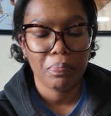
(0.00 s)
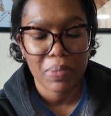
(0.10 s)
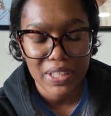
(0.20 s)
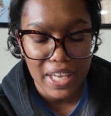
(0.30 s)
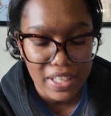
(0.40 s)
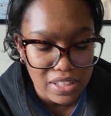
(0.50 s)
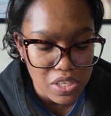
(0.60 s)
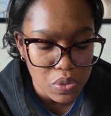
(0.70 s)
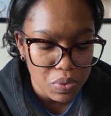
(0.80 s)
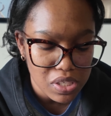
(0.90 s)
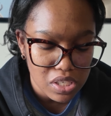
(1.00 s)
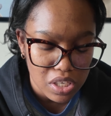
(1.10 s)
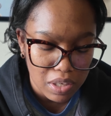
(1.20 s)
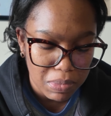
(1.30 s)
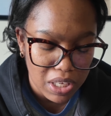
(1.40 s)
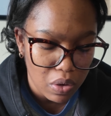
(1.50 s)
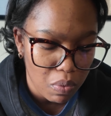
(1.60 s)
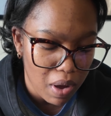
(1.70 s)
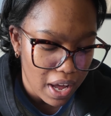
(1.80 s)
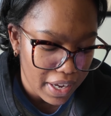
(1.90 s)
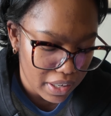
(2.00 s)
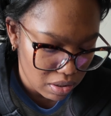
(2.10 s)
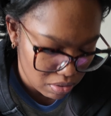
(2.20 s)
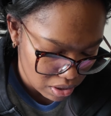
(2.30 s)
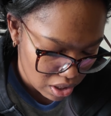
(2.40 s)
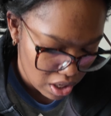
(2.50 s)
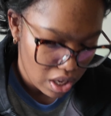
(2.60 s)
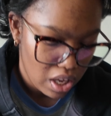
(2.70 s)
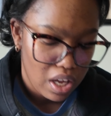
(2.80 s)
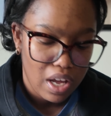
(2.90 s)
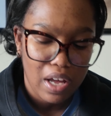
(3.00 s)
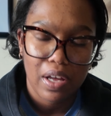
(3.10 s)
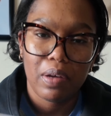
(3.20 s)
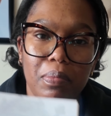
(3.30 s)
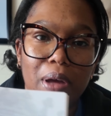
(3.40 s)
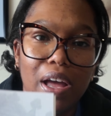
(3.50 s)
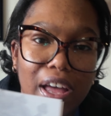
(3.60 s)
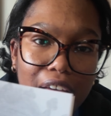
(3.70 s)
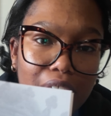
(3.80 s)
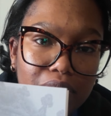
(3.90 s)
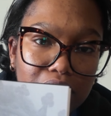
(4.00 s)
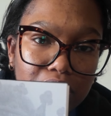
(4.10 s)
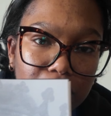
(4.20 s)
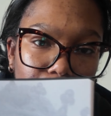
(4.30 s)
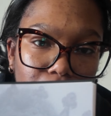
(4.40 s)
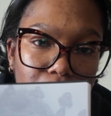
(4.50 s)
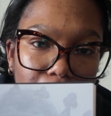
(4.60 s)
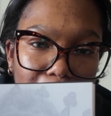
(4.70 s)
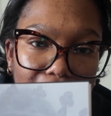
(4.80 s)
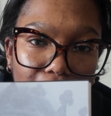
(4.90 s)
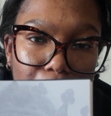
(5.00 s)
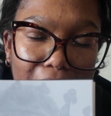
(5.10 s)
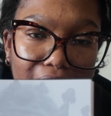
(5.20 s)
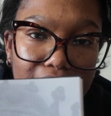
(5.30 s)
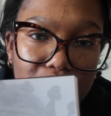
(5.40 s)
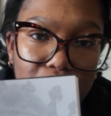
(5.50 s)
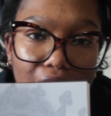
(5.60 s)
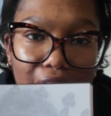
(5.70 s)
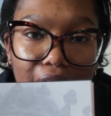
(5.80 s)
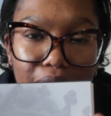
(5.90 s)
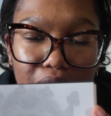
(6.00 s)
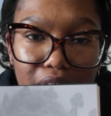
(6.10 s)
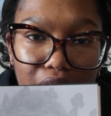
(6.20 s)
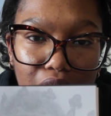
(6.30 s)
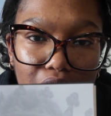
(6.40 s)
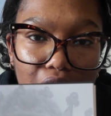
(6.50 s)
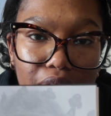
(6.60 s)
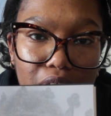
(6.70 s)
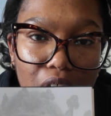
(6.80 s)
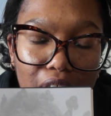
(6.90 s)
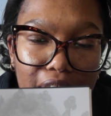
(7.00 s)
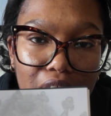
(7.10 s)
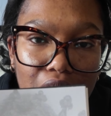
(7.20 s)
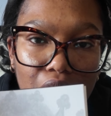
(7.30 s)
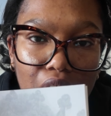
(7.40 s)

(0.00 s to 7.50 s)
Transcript: But yeah, this one took me a while. I have the little beginning page. I have the cover art